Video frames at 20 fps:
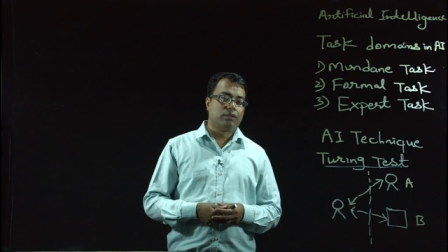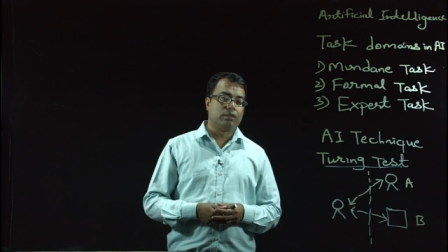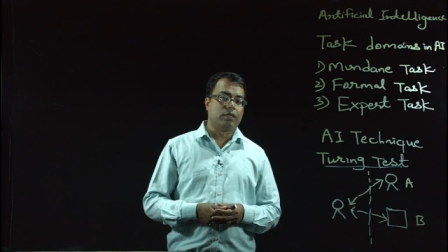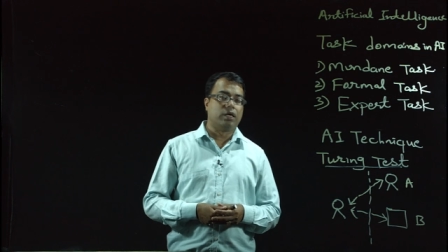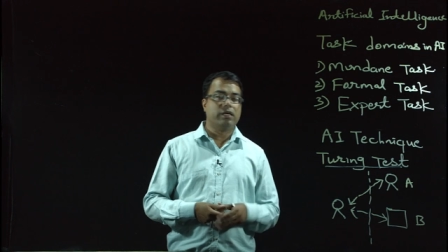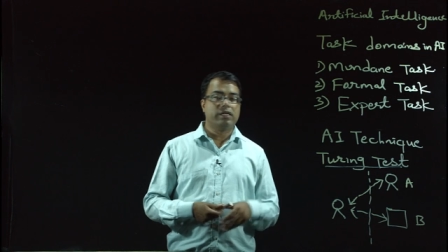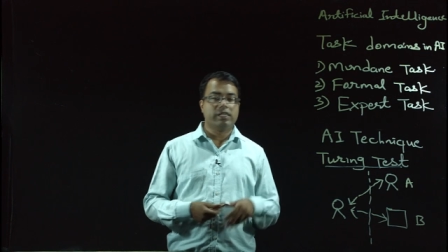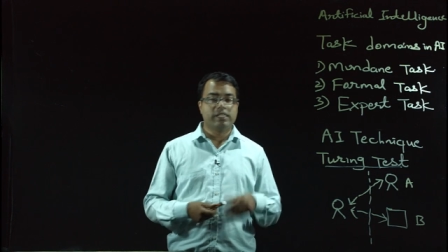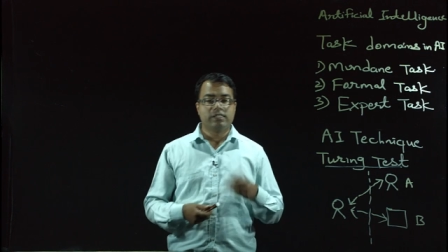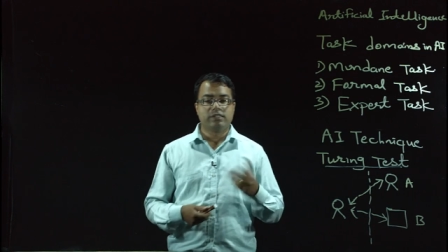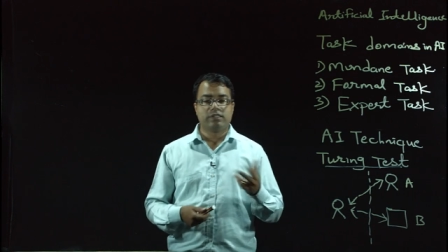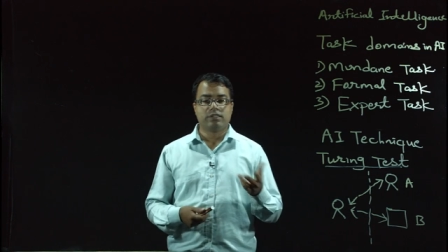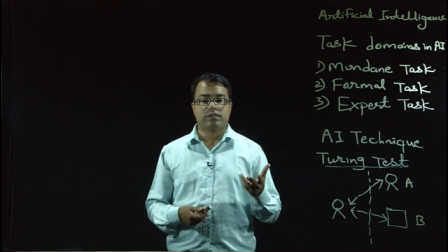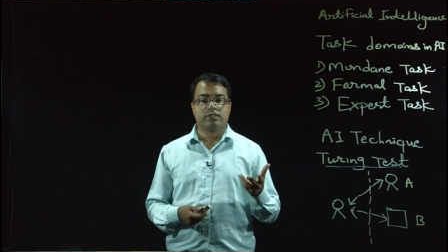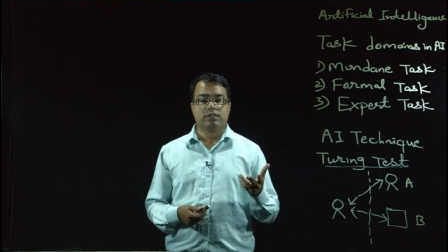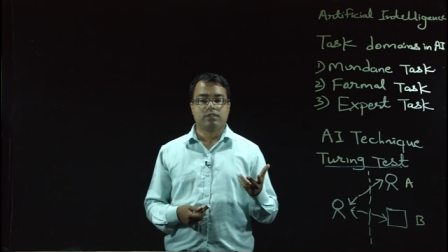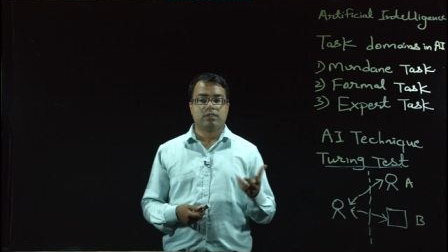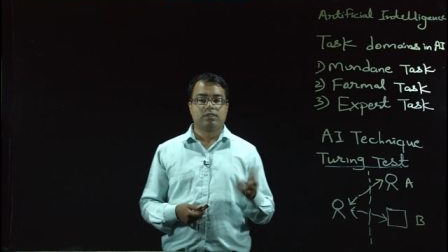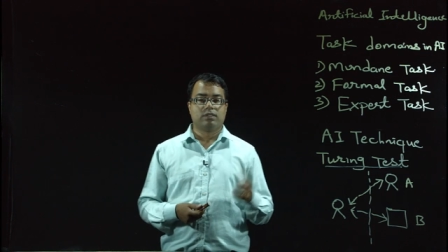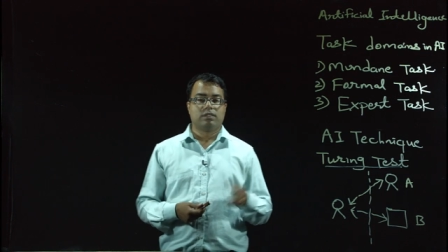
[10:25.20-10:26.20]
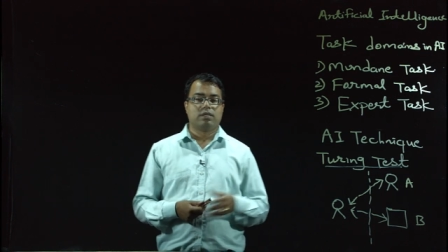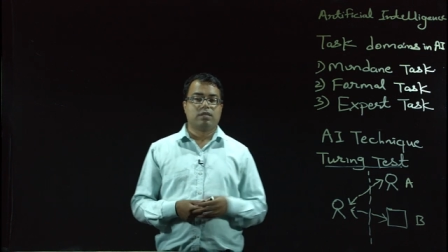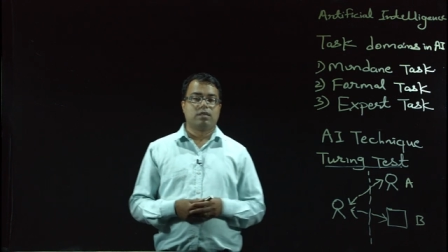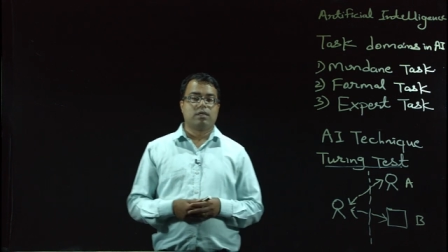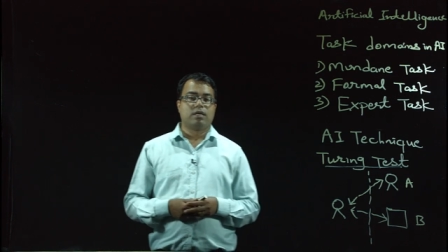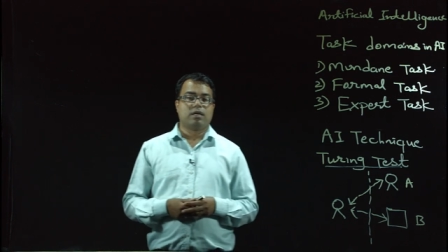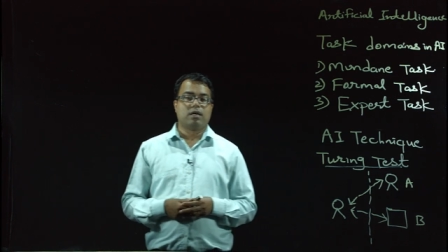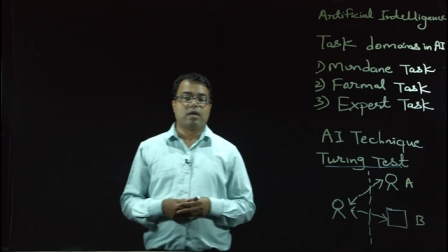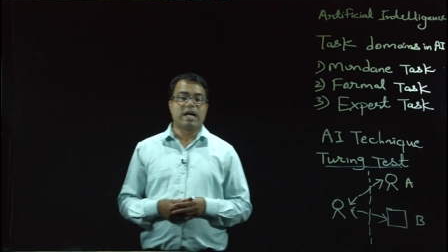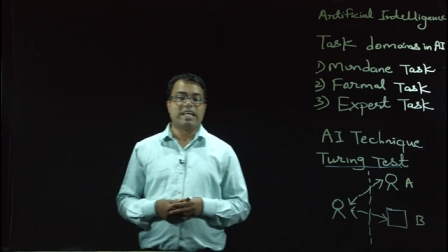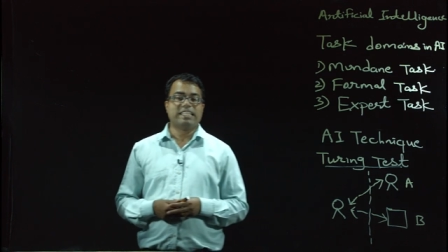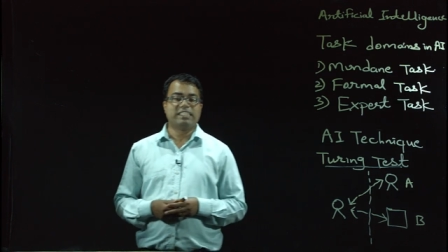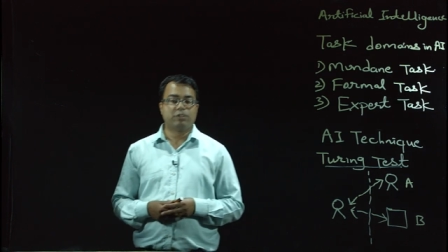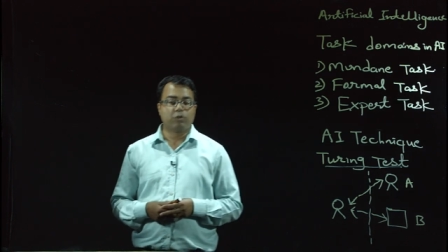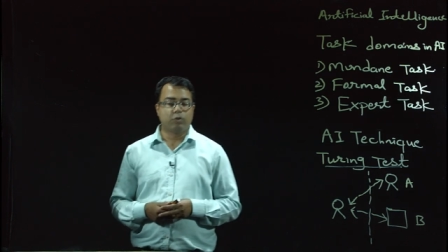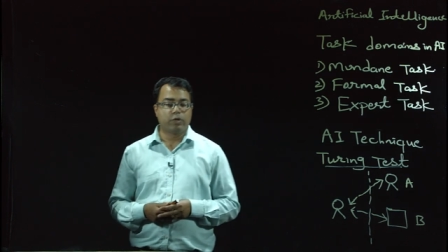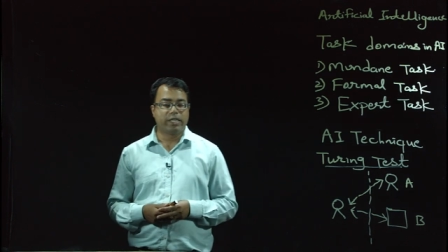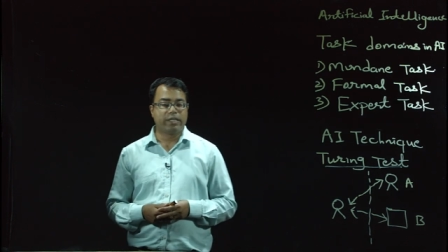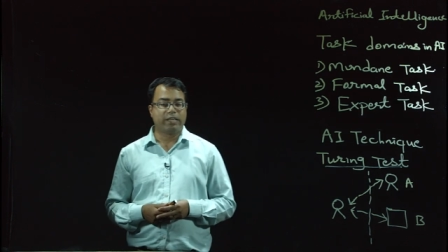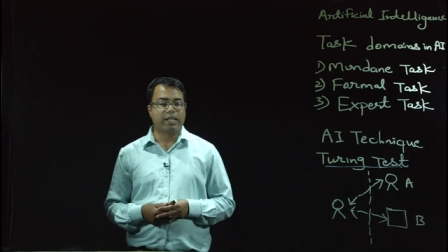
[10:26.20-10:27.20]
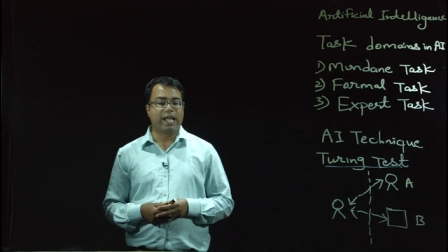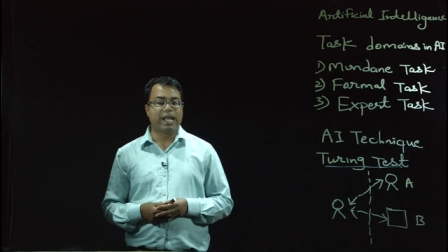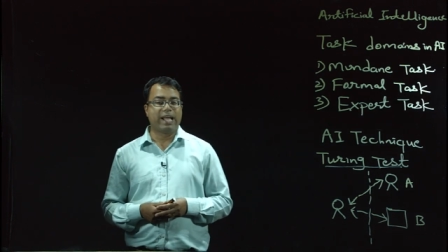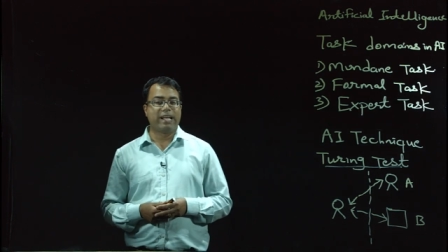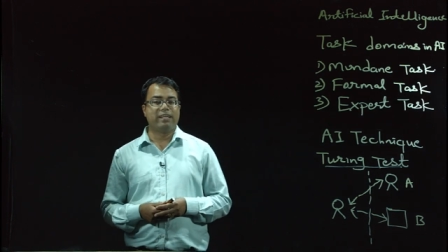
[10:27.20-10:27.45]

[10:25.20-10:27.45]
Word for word: Third is isolate